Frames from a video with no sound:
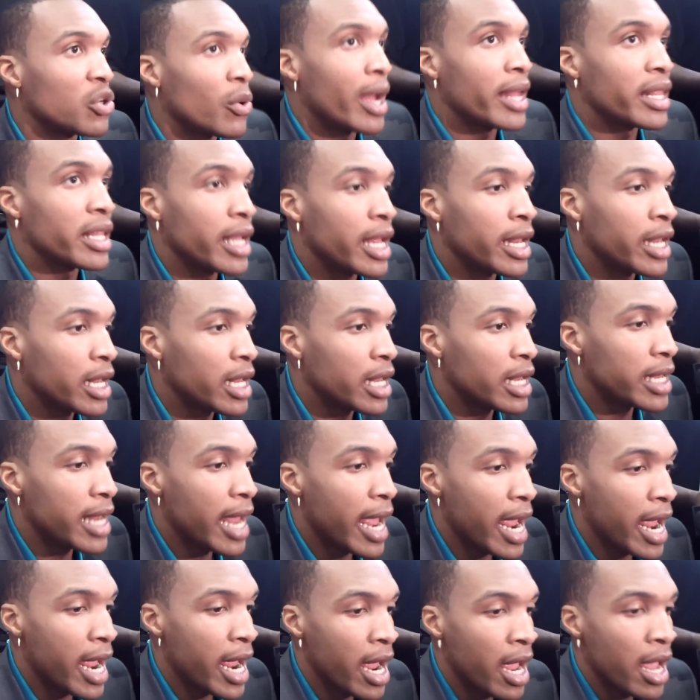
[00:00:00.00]
So at the end of the
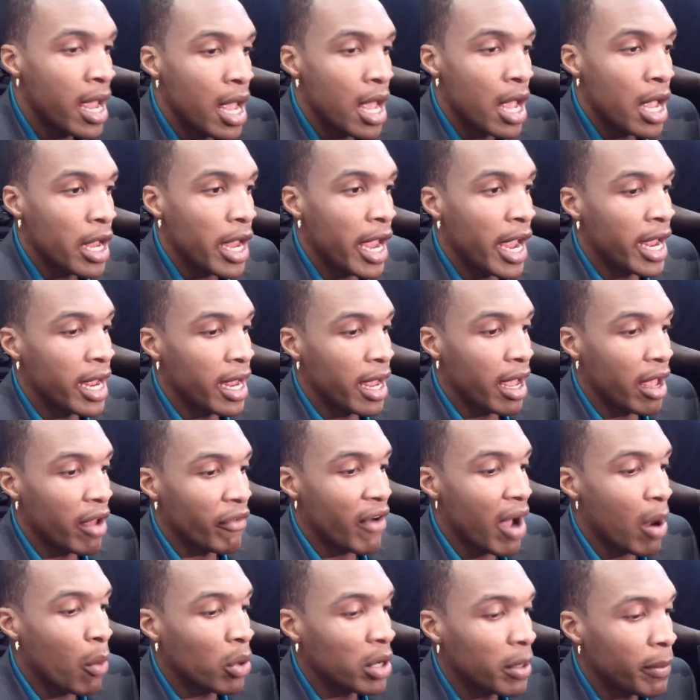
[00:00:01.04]
day,
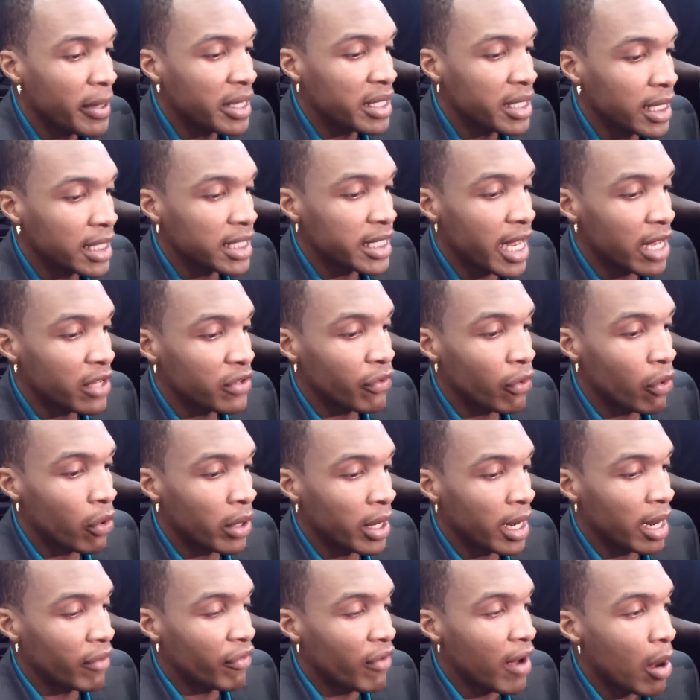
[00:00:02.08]
if I want to be
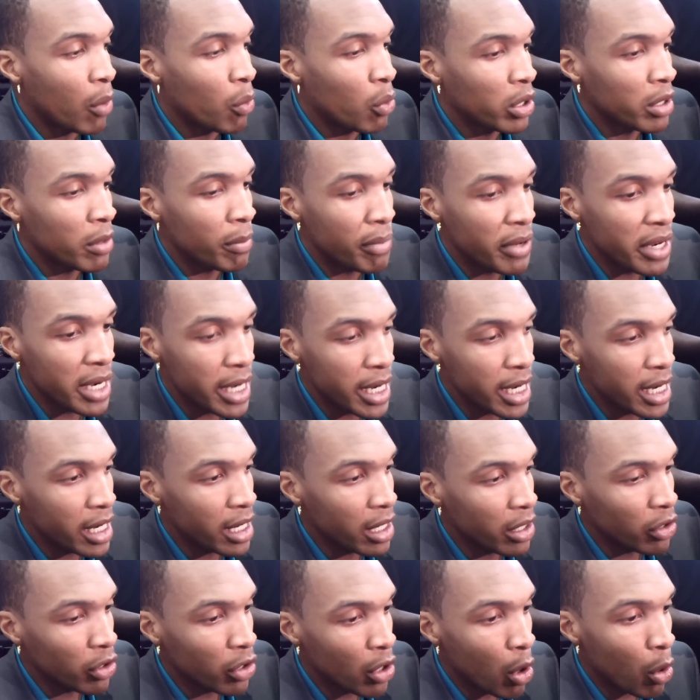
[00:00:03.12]
successful, and if I want to
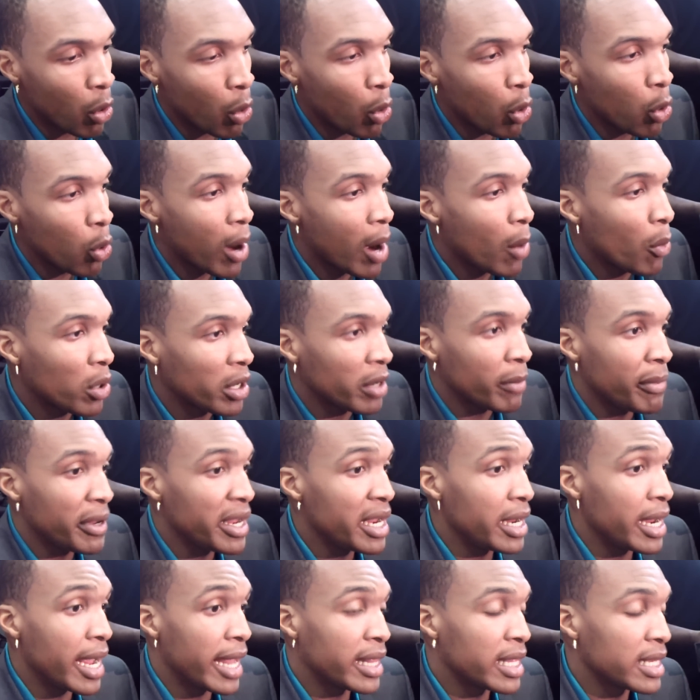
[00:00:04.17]
be, you know, who I want to
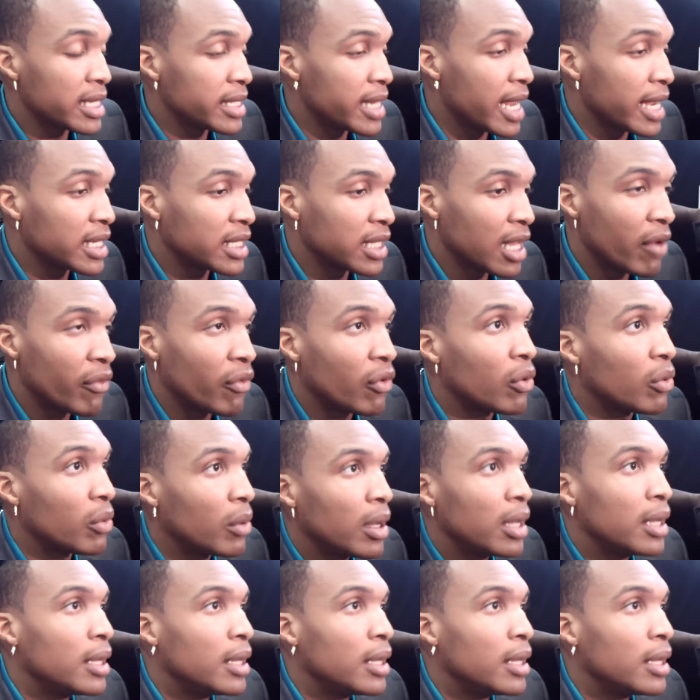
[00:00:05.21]
be at this next level,